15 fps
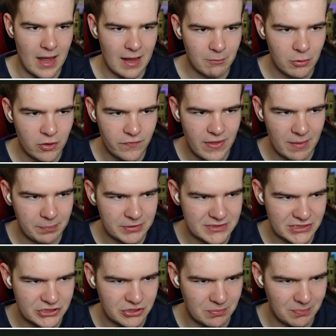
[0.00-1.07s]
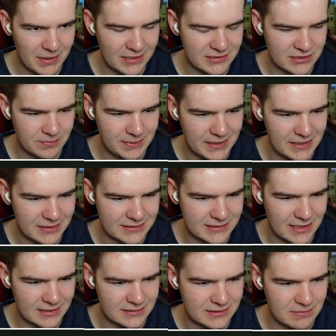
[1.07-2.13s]
I'll move that position back to being a
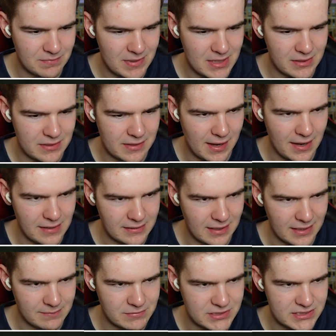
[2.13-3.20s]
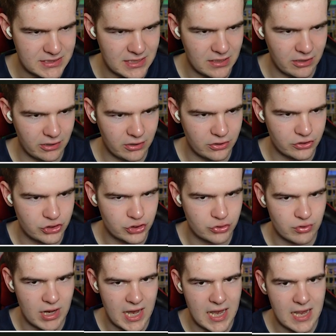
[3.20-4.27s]
centre mid then, get him still
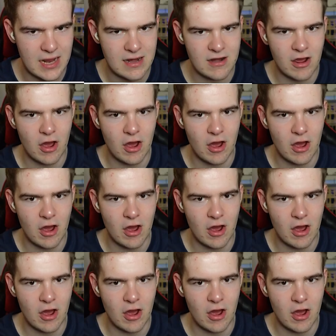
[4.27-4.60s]
training,